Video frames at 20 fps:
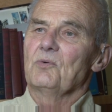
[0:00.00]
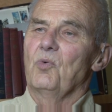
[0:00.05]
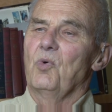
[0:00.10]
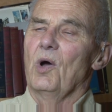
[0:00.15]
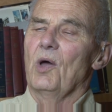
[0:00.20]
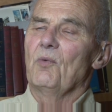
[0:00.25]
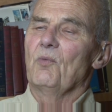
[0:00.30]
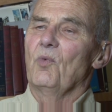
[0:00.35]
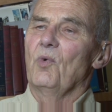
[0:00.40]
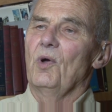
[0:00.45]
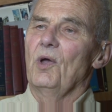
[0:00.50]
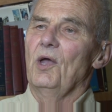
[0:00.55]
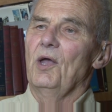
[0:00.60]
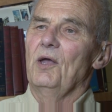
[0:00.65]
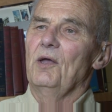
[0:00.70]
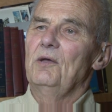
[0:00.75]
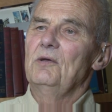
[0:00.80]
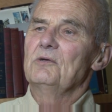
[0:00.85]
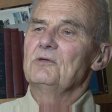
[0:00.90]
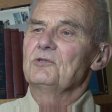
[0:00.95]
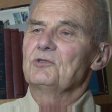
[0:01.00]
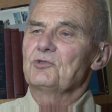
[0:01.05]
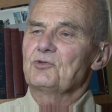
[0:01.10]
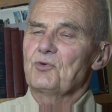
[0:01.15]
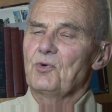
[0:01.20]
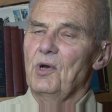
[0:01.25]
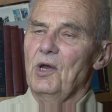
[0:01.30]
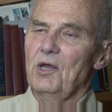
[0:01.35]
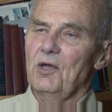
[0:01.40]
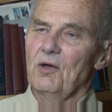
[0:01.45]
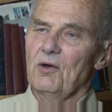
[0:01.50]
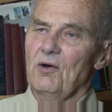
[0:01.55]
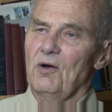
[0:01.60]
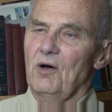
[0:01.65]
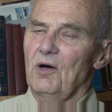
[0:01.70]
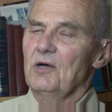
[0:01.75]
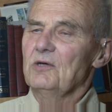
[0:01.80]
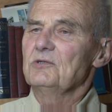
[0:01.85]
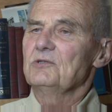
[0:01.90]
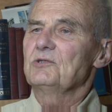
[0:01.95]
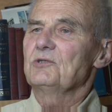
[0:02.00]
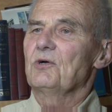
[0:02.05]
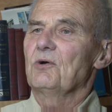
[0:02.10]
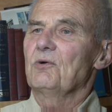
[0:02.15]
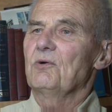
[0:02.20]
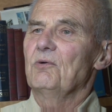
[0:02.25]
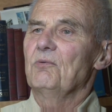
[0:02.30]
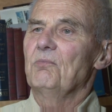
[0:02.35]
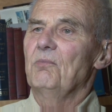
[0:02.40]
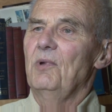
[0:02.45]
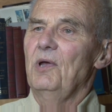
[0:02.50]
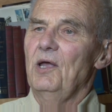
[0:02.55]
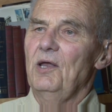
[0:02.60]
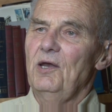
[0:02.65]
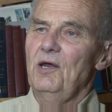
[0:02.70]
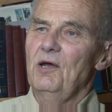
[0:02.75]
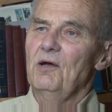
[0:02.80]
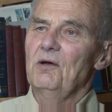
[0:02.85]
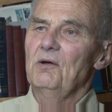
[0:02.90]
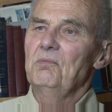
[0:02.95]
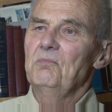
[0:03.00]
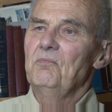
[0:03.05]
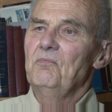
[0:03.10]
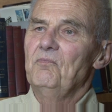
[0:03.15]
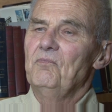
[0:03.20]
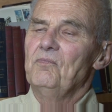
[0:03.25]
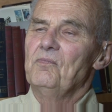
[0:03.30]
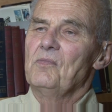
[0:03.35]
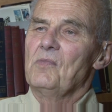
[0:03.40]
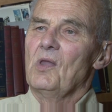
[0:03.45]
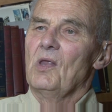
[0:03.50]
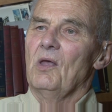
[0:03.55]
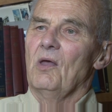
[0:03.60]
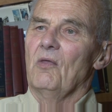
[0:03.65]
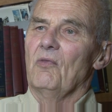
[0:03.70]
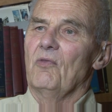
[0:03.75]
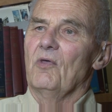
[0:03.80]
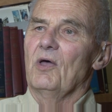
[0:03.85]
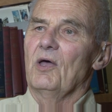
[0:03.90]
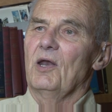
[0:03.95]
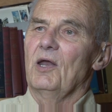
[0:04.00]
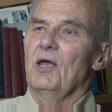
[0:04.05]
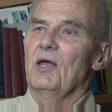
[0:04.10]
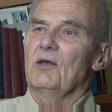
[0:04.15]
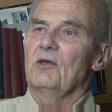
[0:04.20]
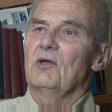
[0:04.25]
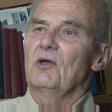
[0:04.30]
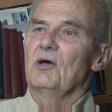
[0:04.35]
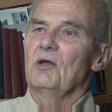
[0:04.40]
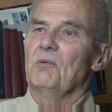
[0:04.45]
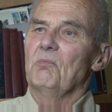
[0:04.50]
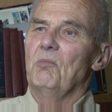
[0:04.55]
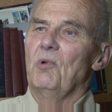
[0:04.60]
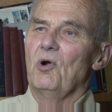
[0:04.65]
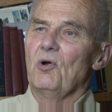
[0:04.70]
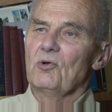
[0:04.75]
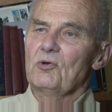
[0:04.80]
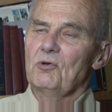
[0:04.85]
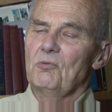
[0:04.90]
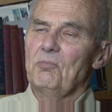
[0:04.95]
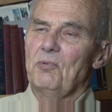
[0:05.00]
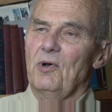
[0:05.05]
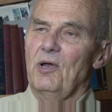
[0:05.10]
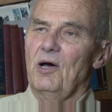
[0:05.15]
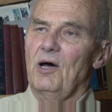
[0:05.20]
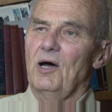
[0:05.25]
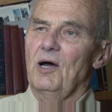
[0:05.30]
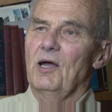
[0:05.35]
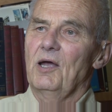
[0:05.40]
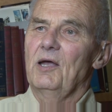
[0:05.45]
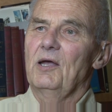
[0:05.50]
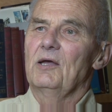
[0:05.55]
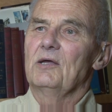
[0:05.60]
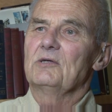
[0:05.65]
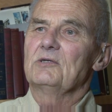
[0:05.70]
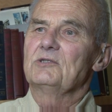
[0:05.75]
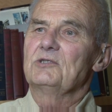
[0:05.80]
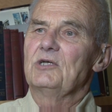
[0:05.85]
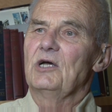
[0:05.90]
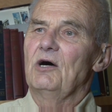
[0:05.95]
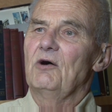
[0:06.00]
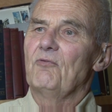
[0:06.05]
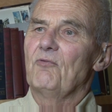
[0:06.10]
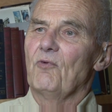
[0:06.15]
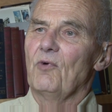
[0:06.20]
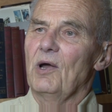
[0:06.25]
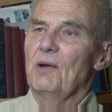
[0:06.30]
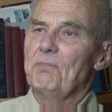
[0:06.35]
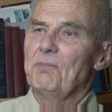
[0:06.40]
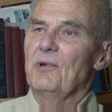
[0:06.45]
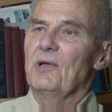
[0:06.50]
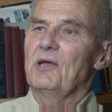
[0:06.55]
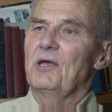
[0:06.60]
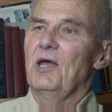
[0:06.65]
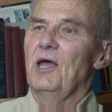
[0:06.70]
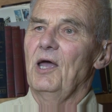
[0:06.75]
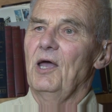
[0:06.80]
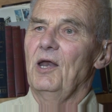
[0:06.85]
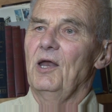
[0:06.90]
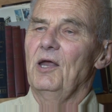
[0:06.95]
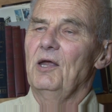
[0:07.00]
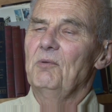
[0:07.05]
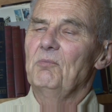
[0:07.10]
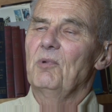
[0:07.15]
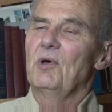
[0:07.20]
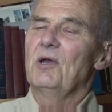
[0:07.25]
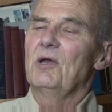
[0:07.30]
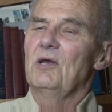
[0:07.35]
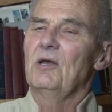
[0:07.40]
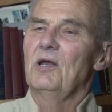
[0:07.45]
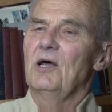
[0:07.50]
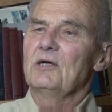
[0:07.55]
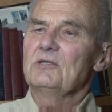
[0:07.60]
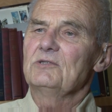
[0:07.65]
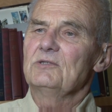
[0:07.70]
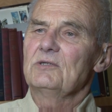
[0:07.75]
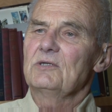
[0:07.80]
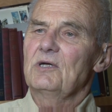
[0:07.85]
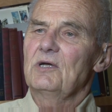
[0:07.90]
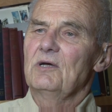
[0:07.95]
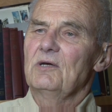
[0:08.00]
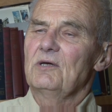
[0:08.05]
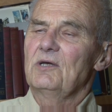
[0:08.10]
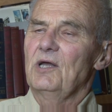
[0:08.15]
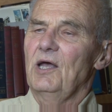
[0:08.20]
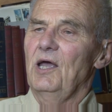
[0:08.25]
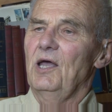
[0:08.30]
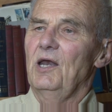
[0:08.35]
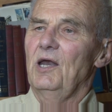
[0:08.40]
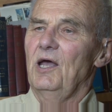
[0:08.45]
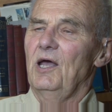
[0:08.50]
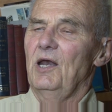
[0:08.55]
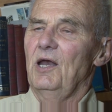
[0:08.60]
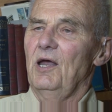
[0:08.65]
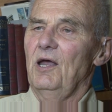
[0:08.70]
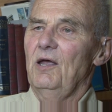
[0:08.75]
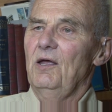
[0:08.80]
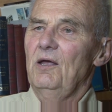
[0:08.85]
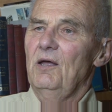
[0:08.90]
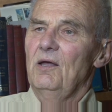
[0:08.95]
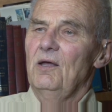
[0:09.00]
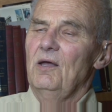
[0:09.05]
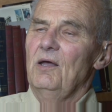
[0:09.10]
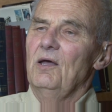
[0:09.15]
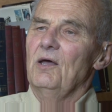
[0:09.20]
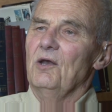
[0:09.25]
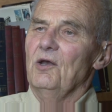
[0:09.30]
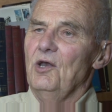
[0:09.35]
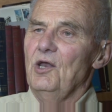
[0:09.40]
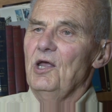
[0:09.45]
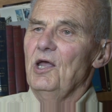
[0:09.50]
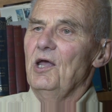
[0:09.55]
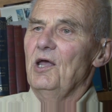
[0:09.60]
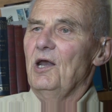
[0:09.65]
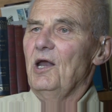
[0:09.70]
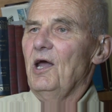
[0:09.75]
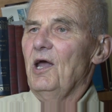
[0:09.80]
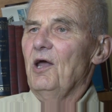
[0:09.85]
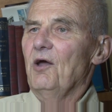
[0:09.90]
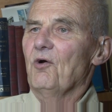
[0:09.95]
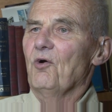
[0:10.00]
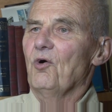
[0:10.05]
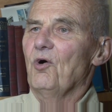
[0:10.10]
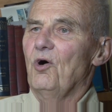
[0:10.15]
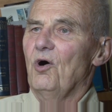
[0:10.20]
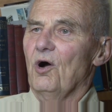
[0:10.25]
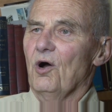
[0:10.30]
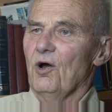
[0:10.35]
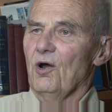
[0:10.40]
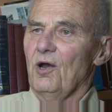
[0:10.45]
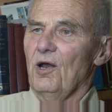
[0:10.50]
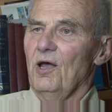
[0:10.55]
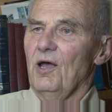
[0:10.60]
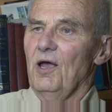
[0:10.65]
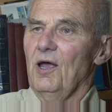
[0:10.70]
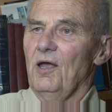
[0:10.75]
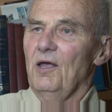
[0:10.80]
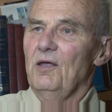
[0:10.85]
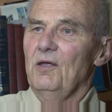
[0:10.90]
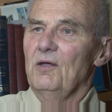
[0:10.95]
When we streak it on certain media, that it can multiply, it's self-replicating, but it doesn't contain any DNA or RNA.